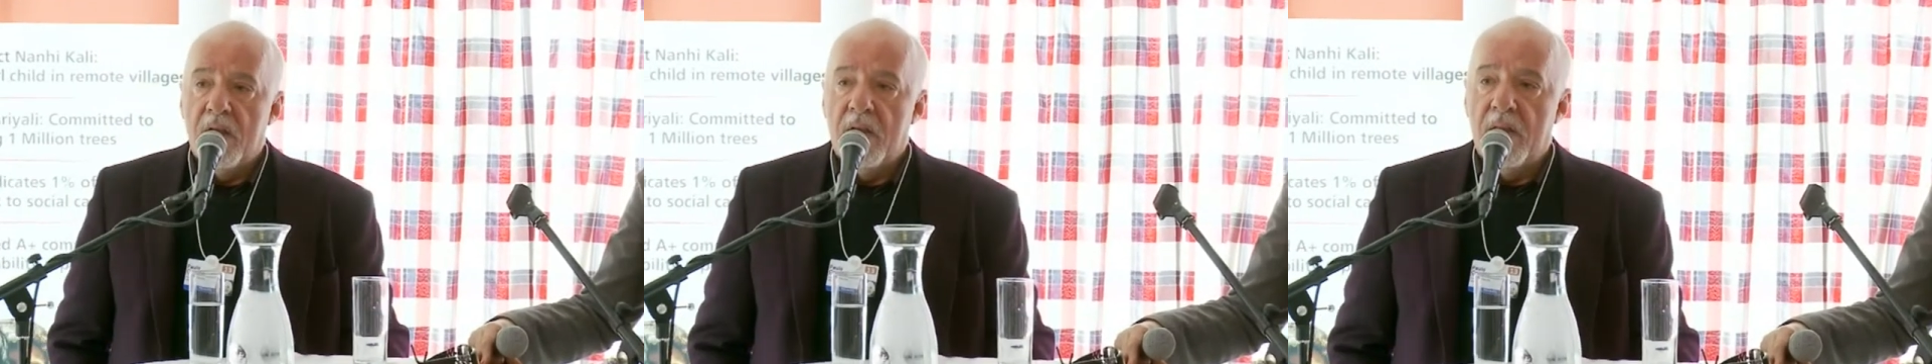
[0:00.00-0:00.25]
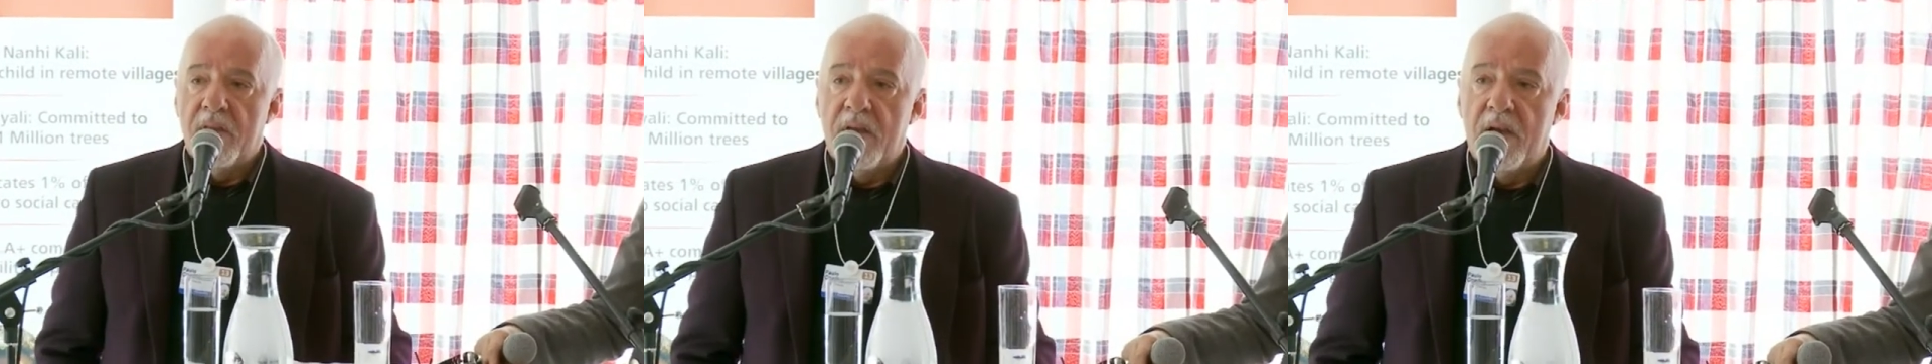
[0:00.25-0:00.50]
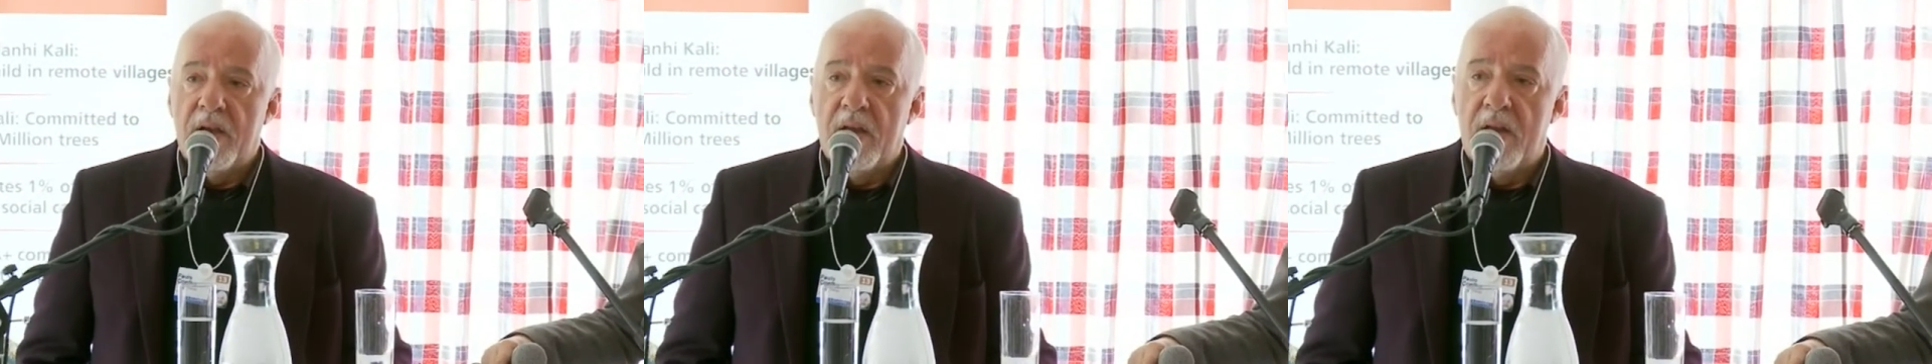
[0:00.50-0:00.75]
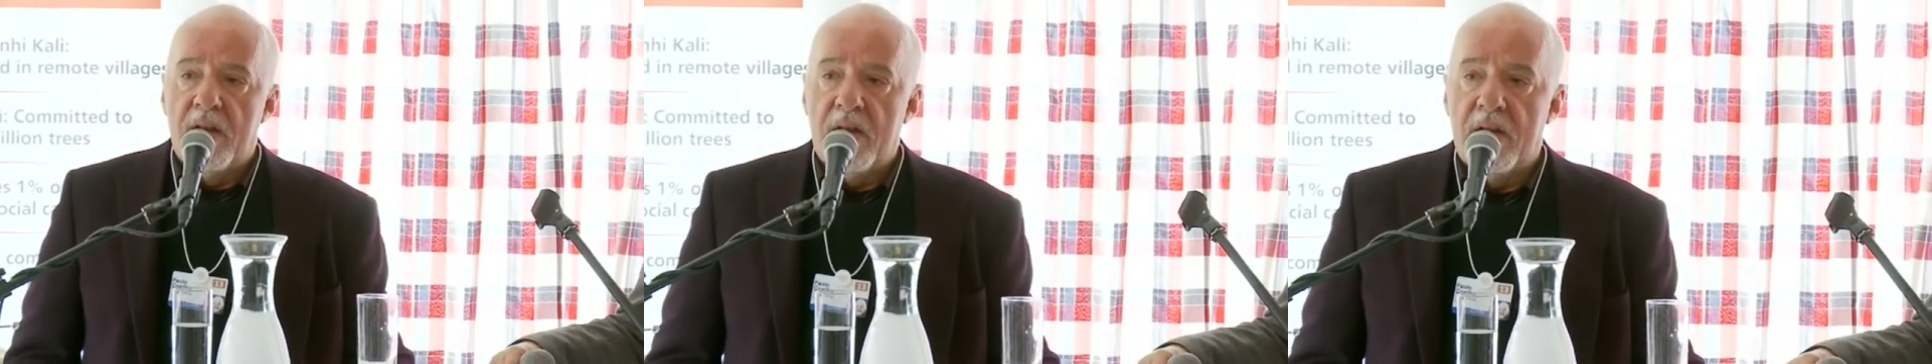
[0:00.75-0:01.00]
And
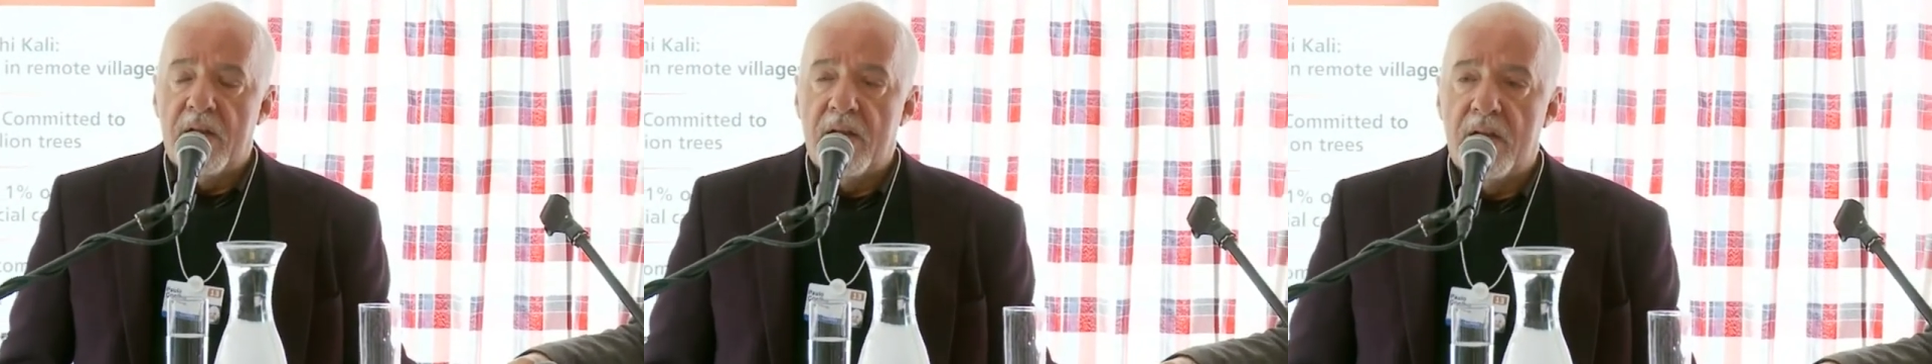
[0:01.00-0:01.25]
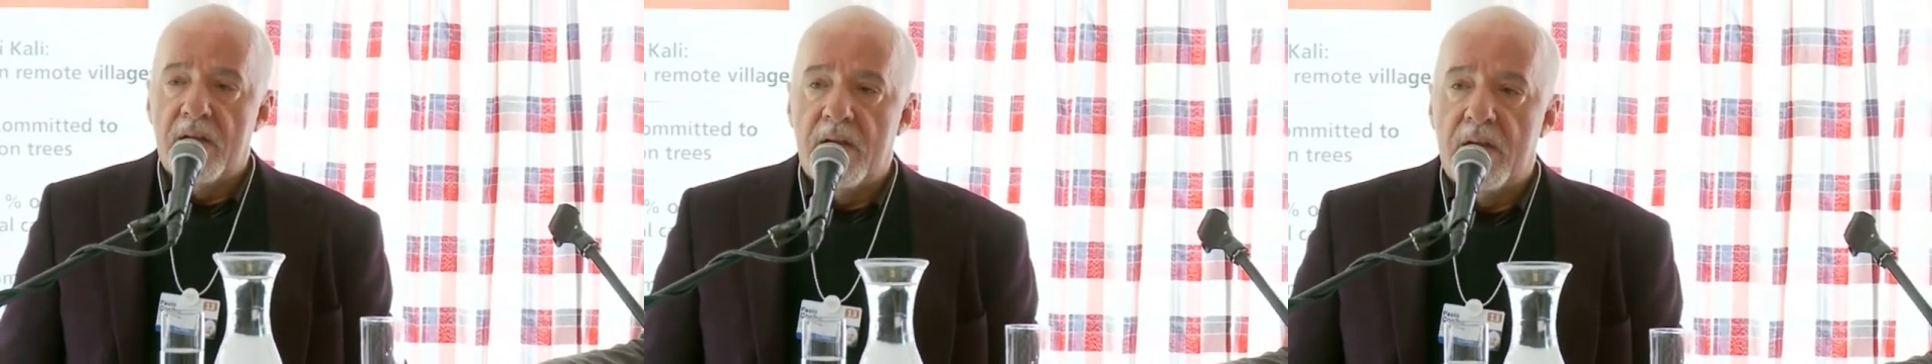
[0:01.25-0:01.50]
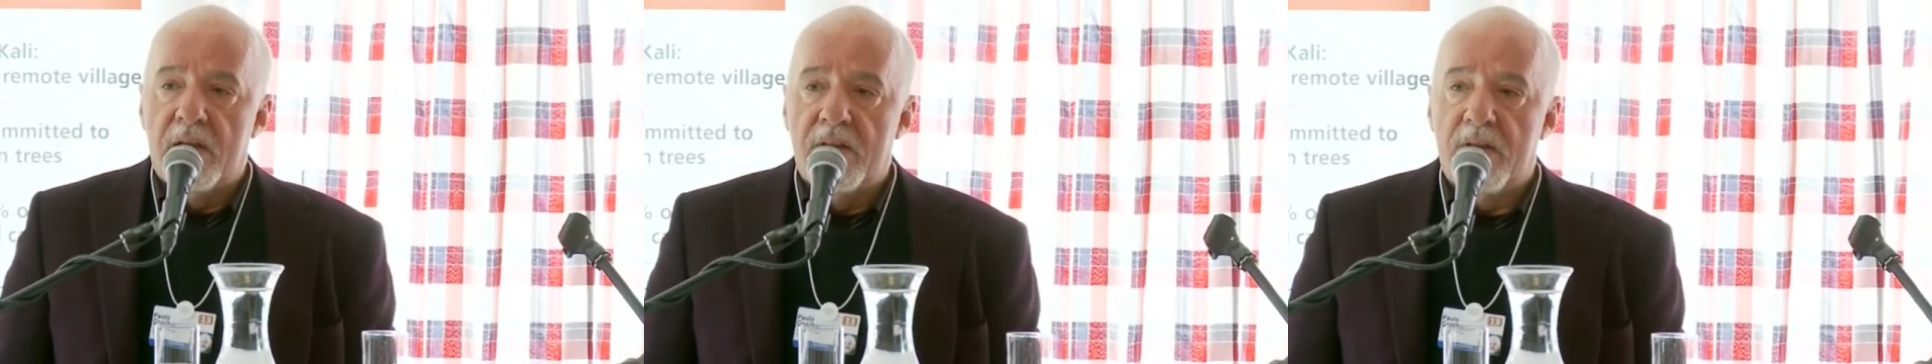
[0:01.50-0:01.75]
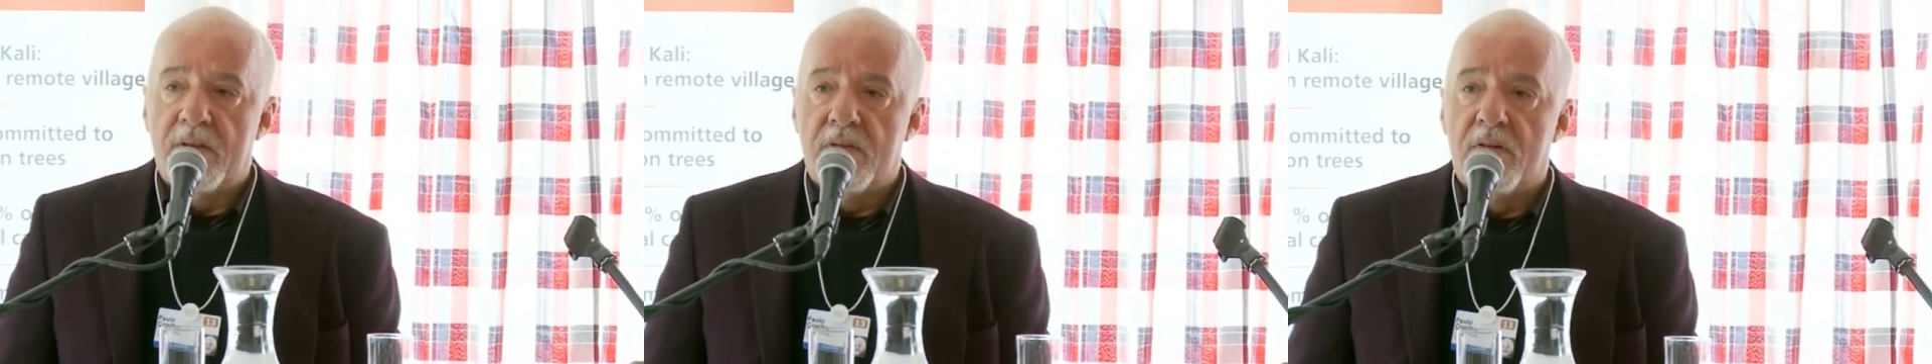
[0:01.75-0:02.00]
then
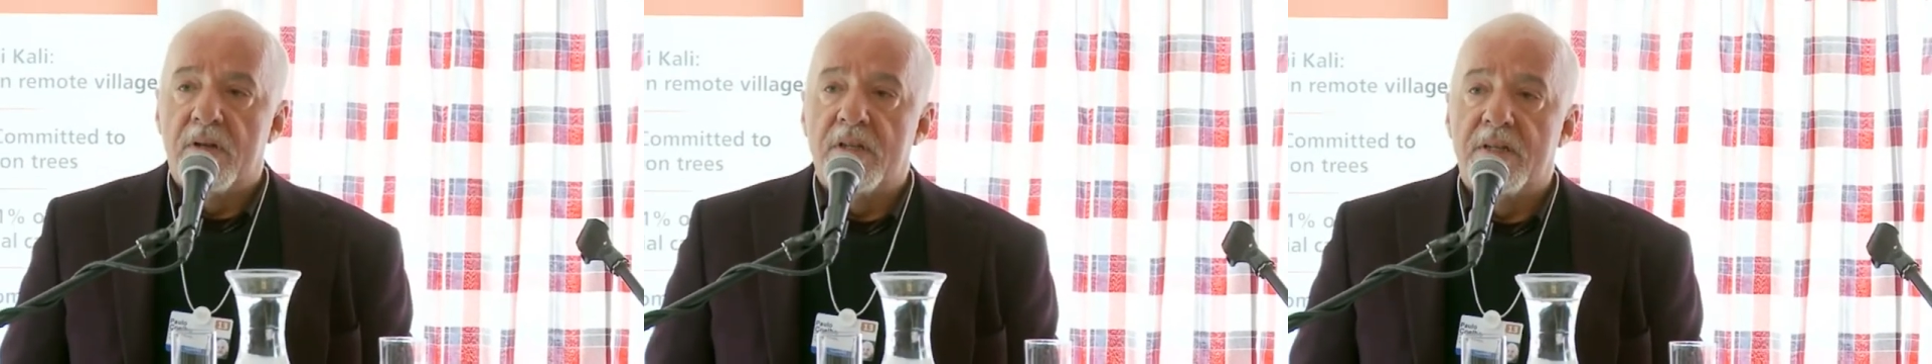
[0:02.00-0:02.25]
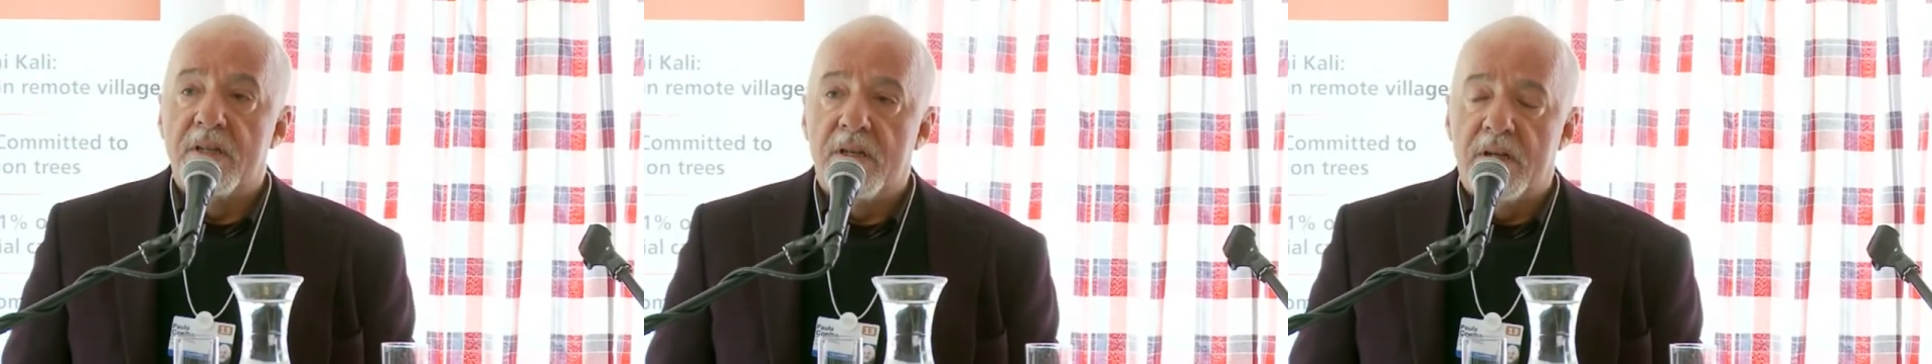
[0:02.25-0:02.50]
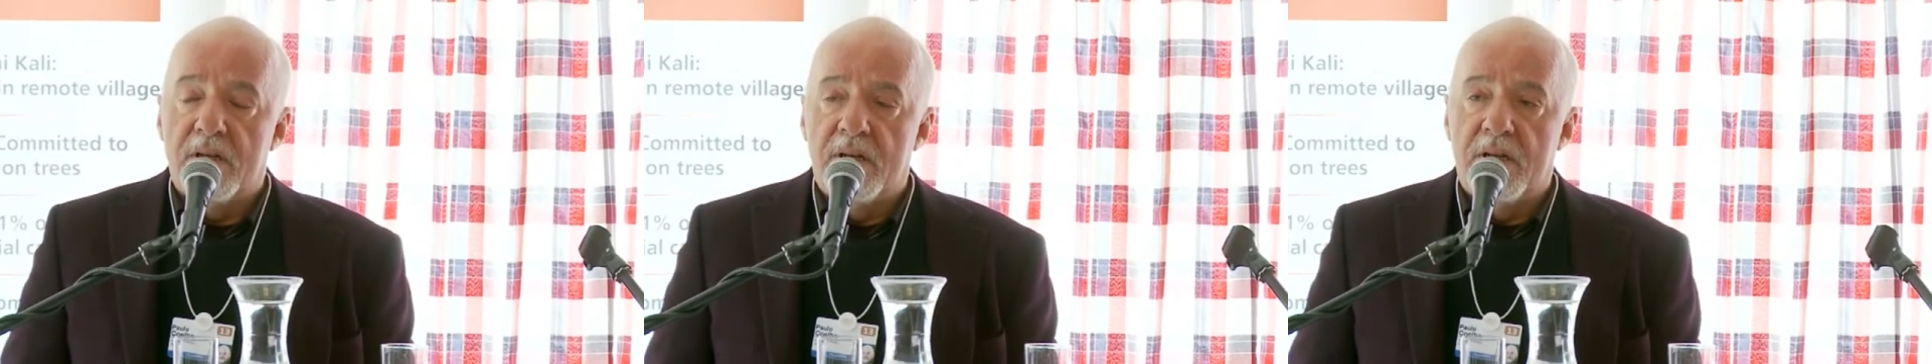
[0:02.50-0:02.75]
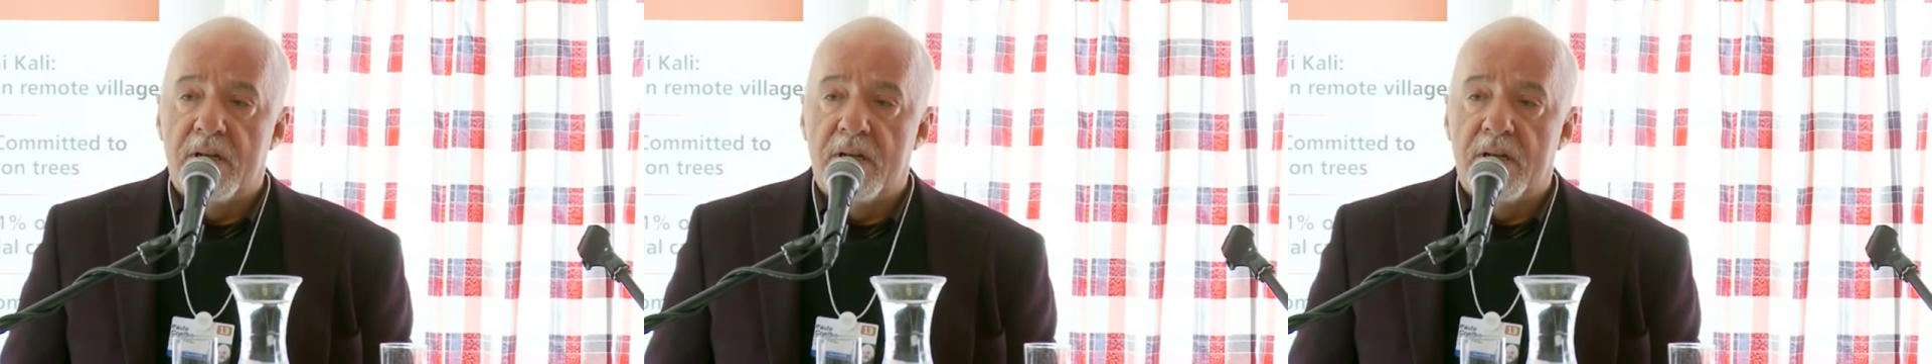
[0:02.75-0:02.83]
uh, the door is there,